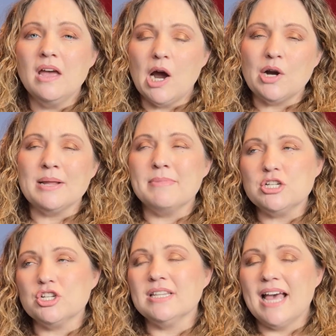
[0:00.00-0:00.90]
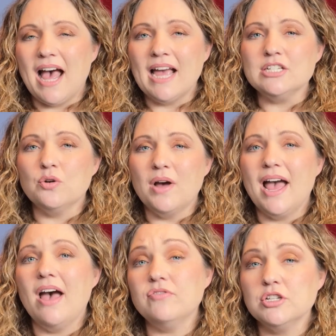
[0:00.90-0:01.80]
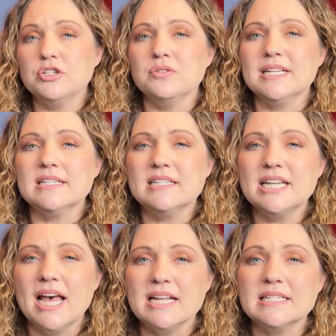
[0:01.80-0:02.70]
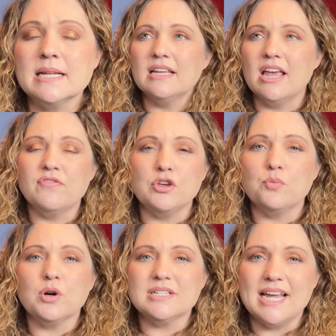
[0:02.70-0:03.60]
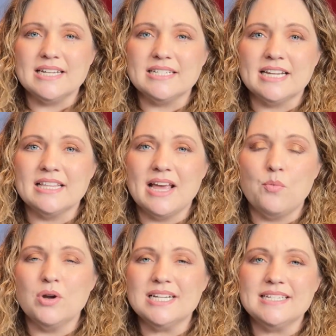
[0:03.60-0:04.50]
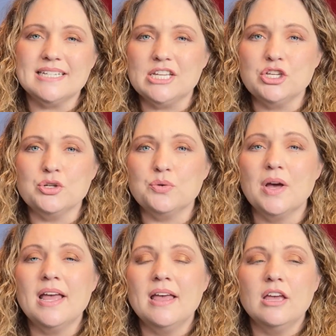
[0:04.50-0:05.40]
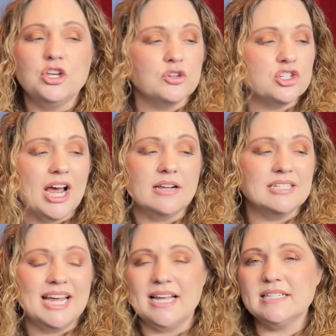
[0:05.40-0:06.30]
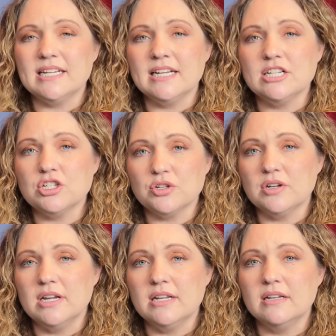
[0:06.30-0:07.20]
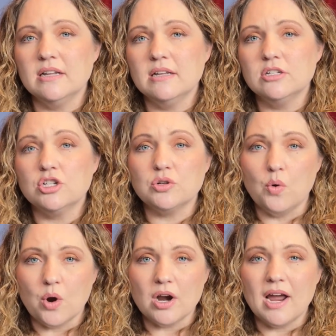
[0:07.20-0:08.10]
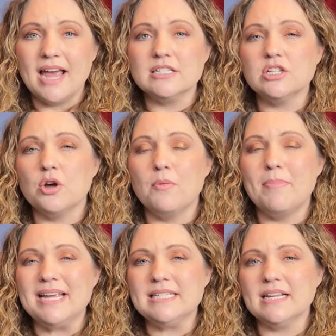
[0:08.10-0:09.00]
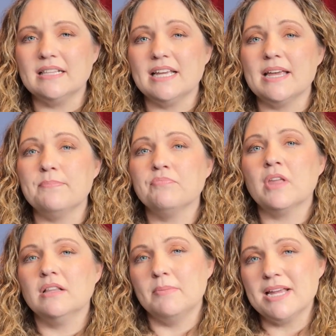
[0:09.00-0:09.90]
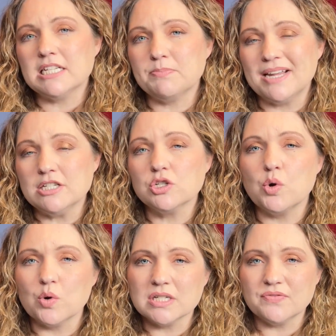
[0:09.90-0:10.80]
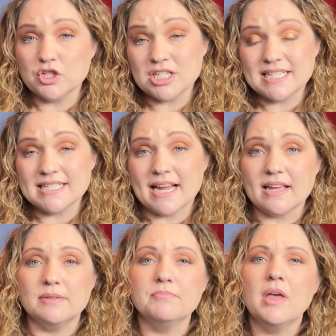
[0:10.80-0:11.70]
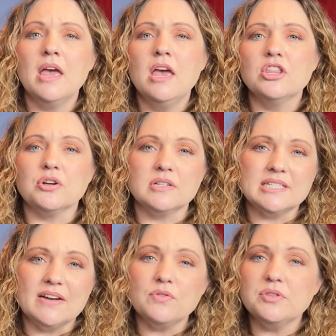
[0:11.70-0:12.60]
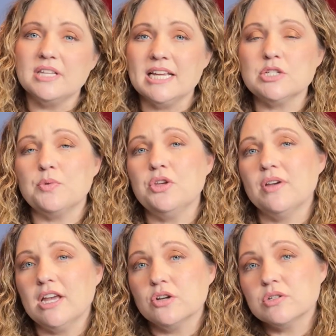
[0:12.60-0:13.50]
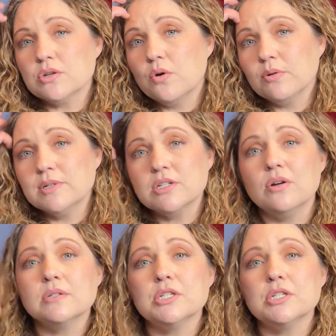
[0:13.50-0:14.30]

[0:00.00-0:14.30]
I already mentioned that I don't have to do these tests. If you were testing, they want to see your child test in a certain score. And so basically, let me explain scores for just a second. There are several things when you get your score results.